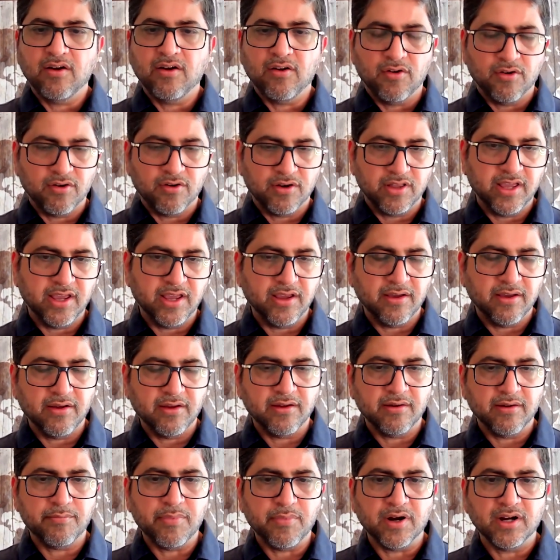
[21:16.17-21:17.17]
or they
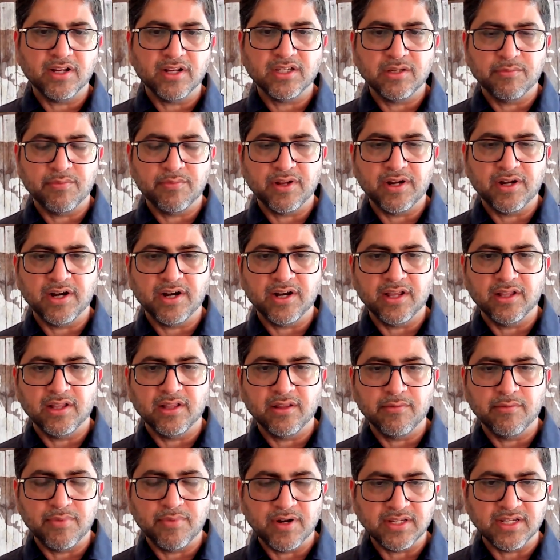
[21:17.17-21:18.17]
participated
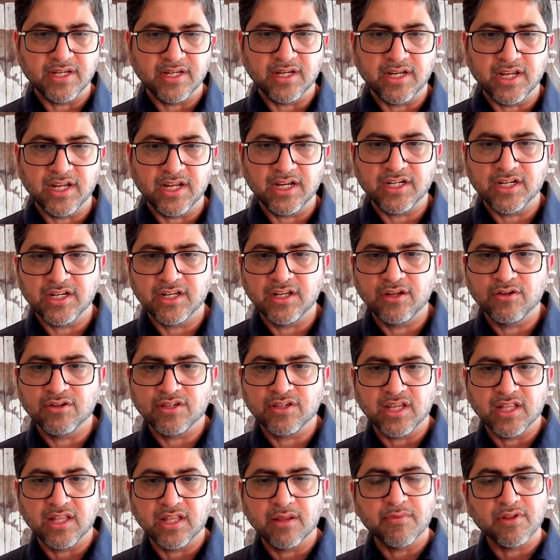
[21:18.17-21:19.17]
in the presentation. You
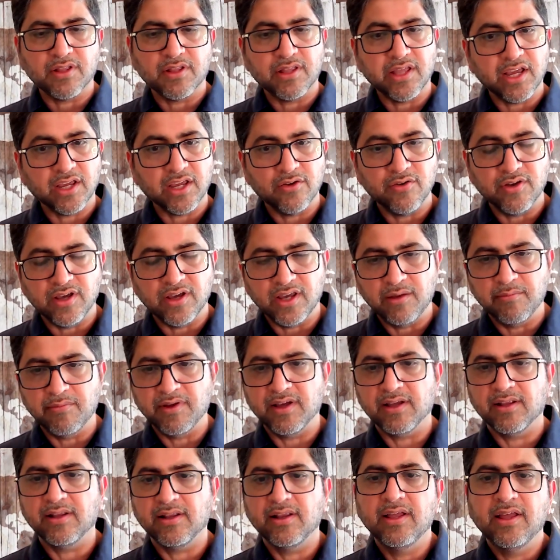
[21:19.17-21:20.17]
send them a thank you
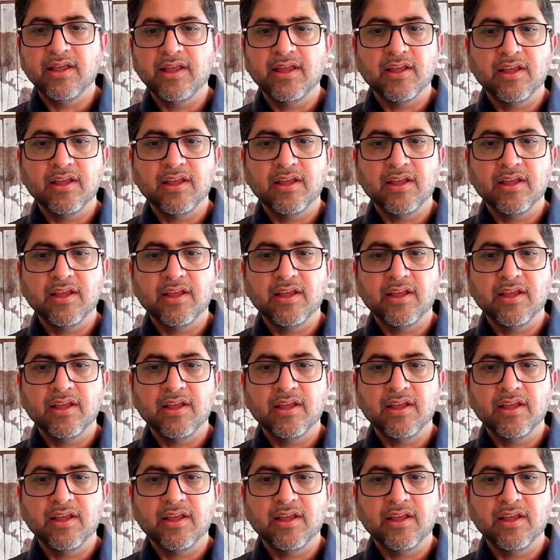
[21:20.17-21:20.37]
email.